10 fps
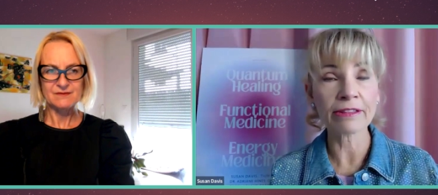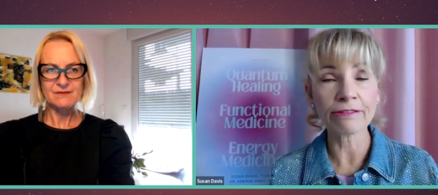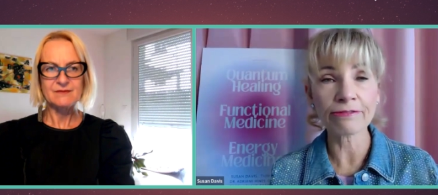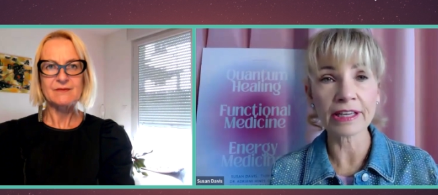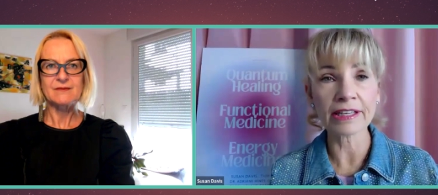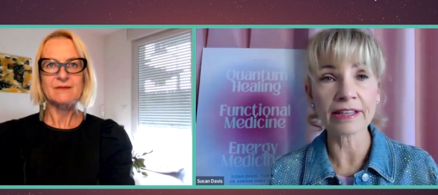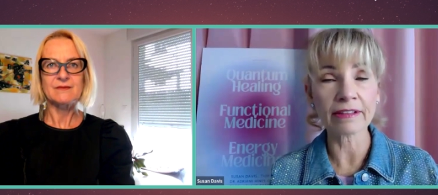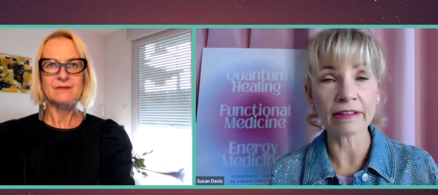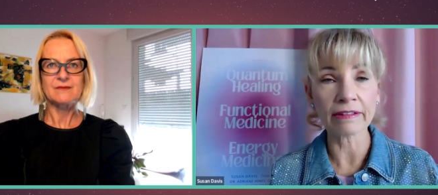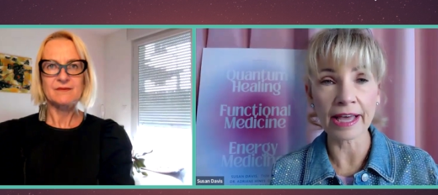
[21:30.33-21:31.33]
Speaker 1: in the feet
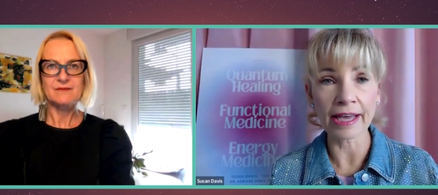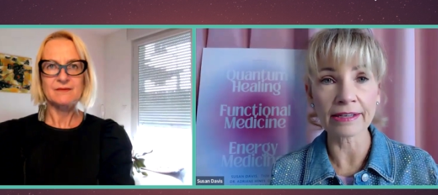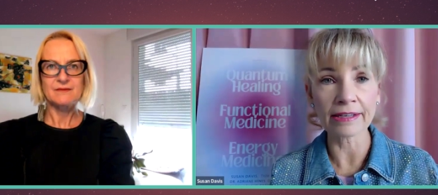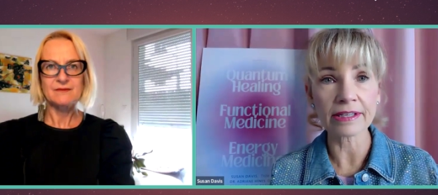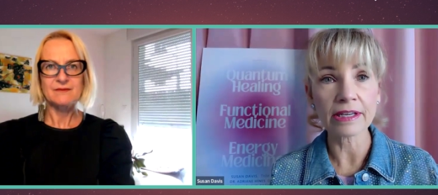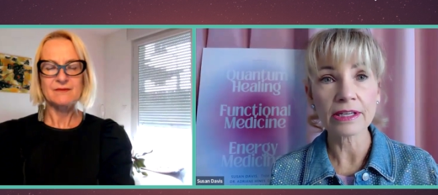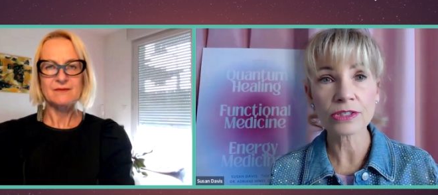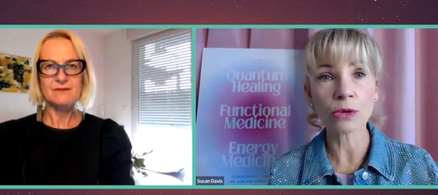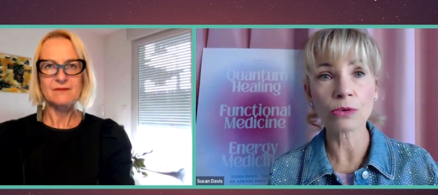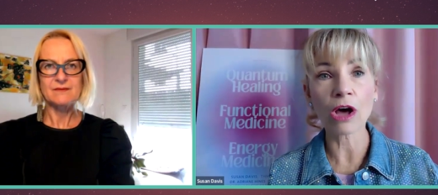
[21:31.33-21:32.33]
and the legs.
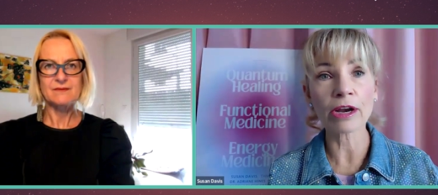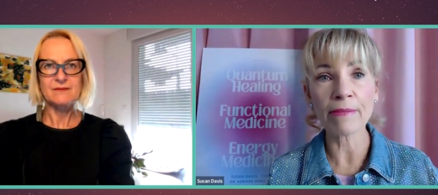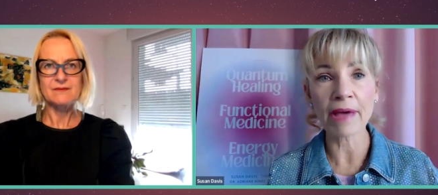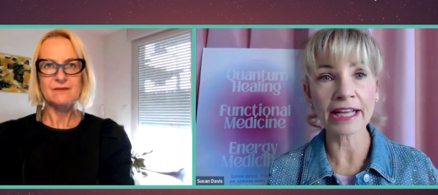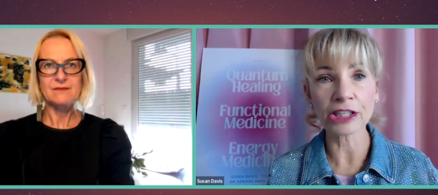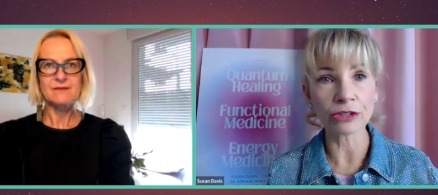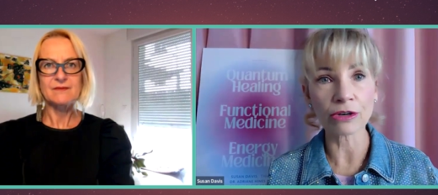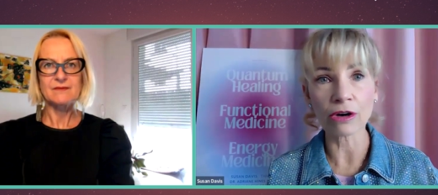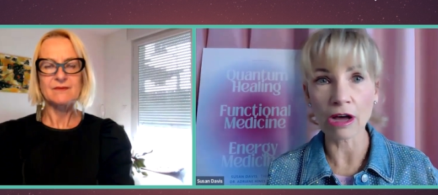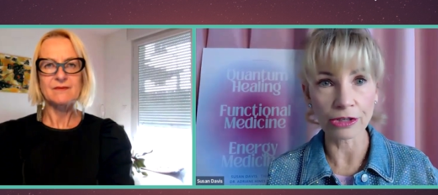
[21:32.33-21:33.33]
So automatically
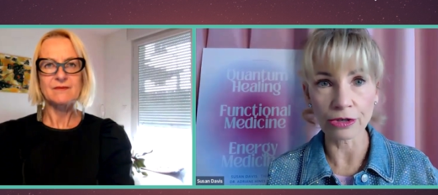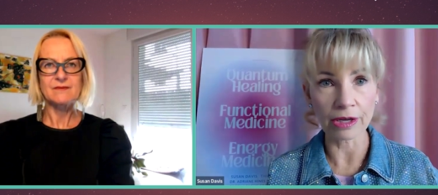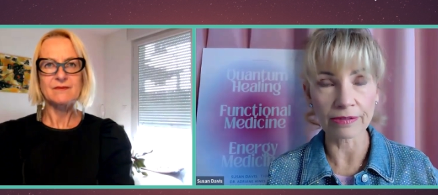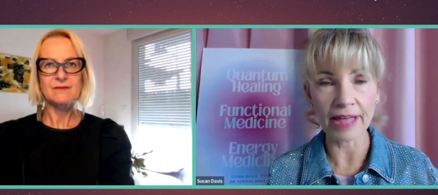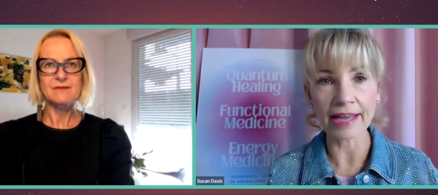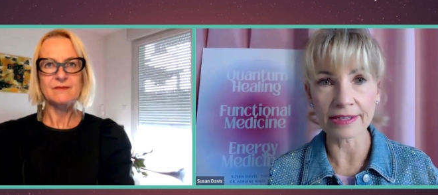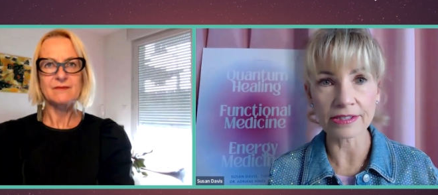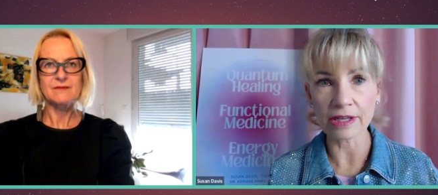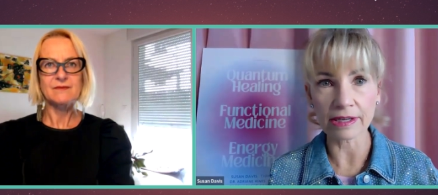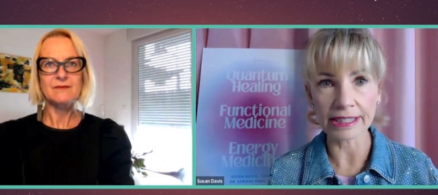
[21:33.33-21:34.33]
that
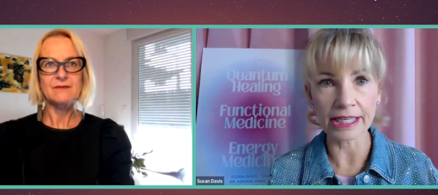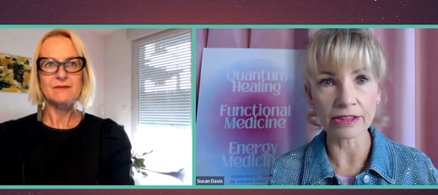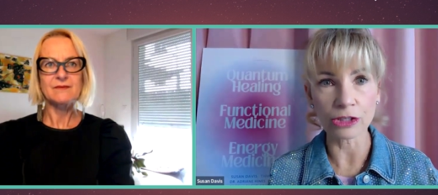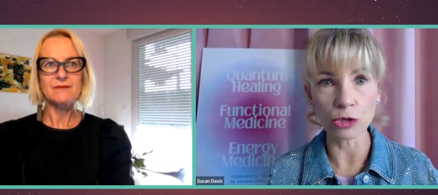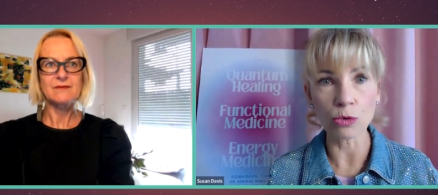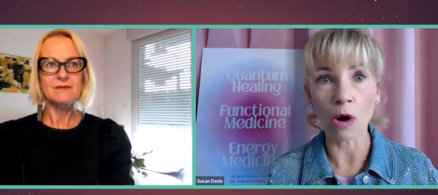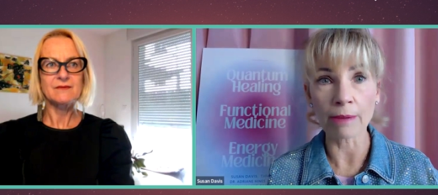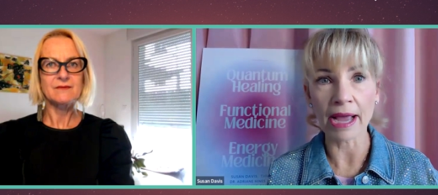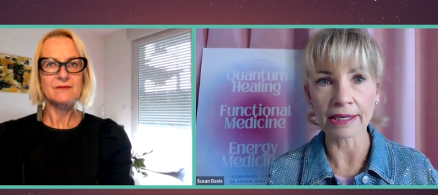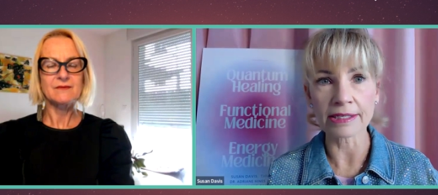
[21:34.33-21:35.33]
is a key that you are
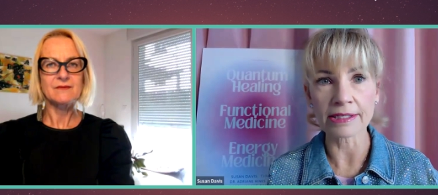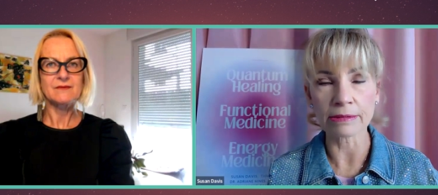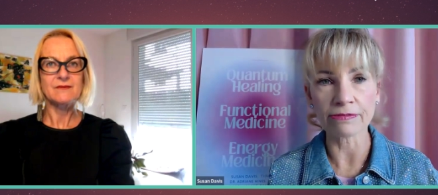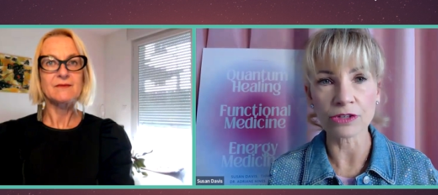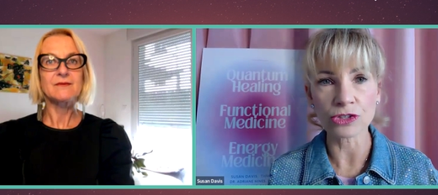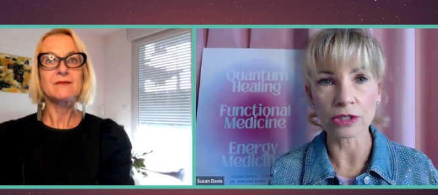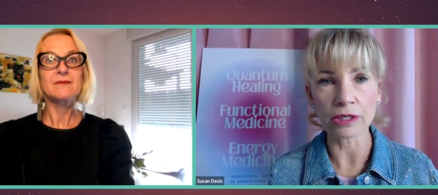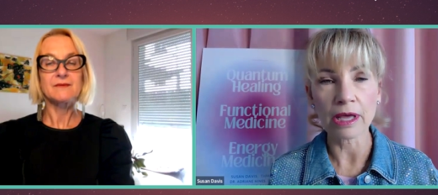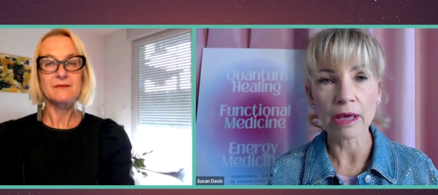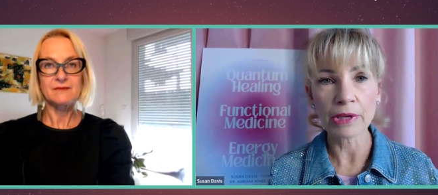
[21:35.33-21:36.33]
magnesium
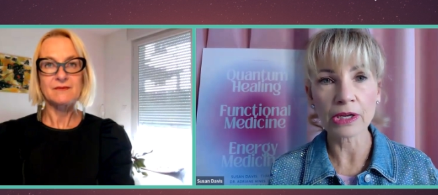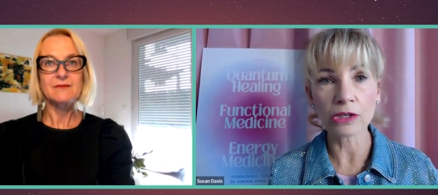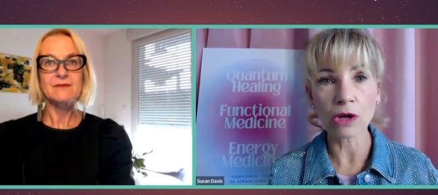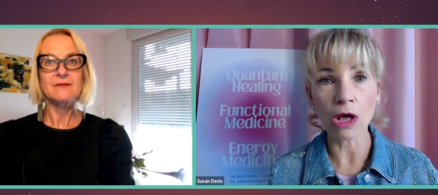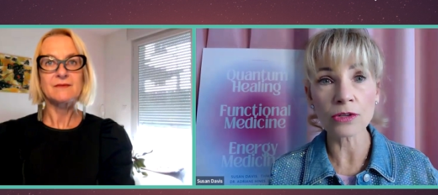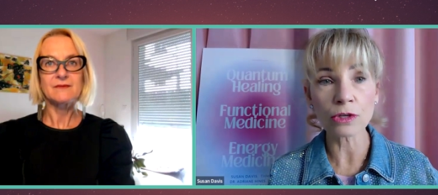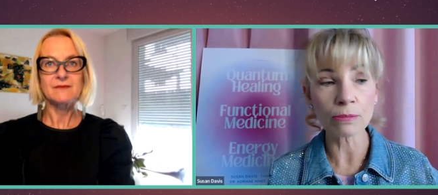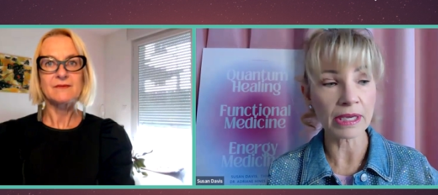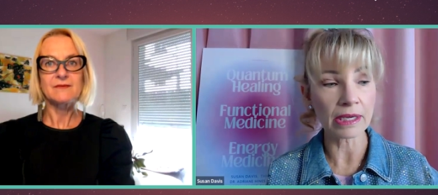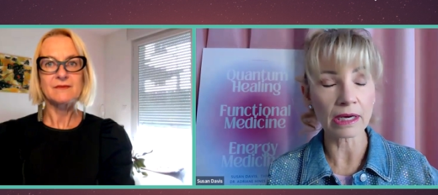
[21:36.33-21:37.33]
deficient, but it could also
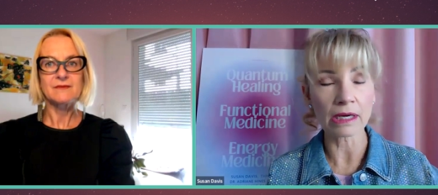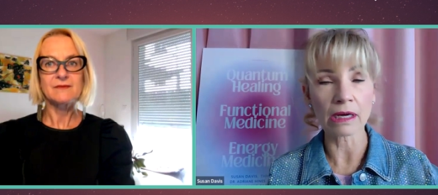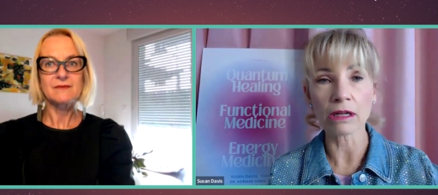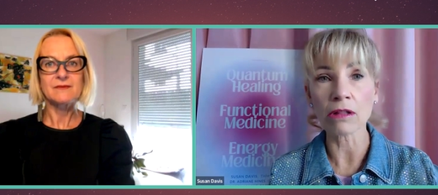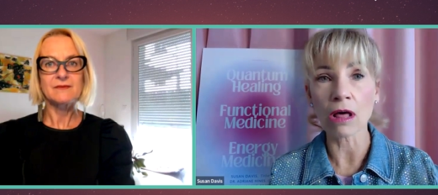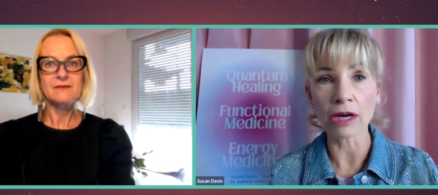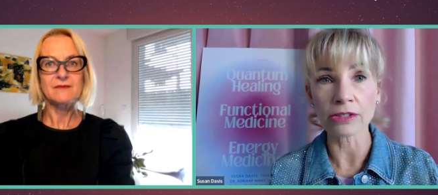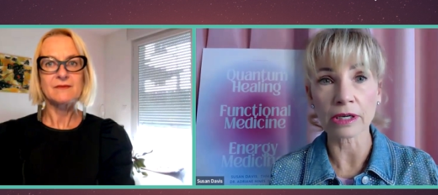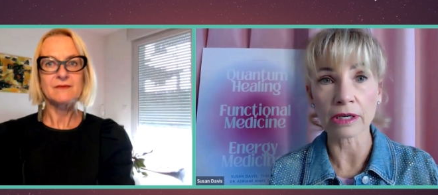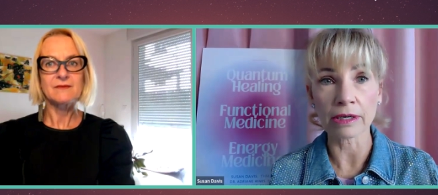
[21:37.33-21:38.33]
be
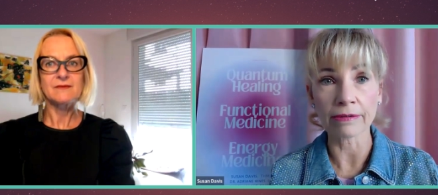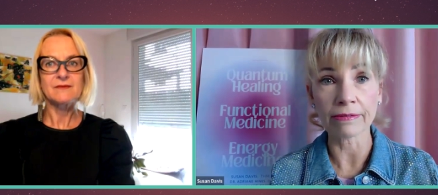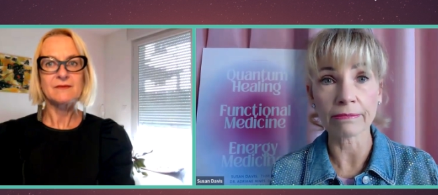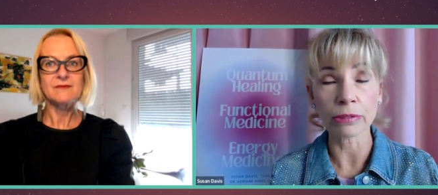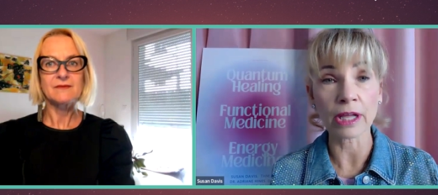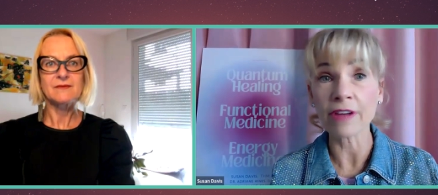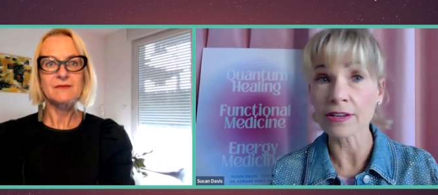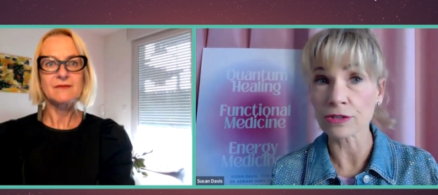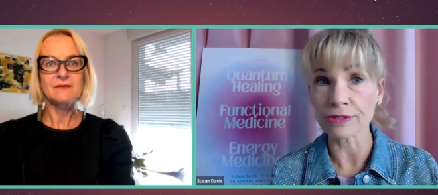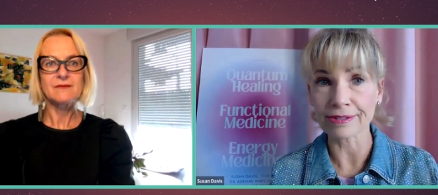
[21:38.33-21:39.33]
clogged blood
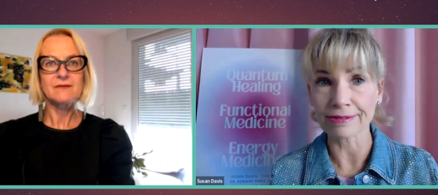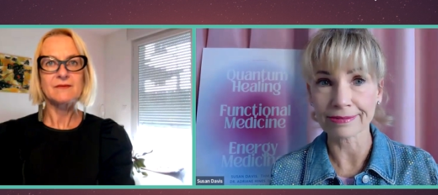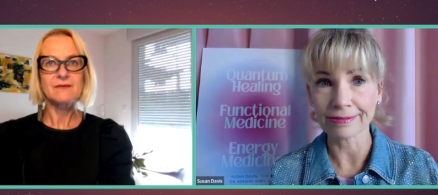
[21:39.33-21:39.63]
vessels.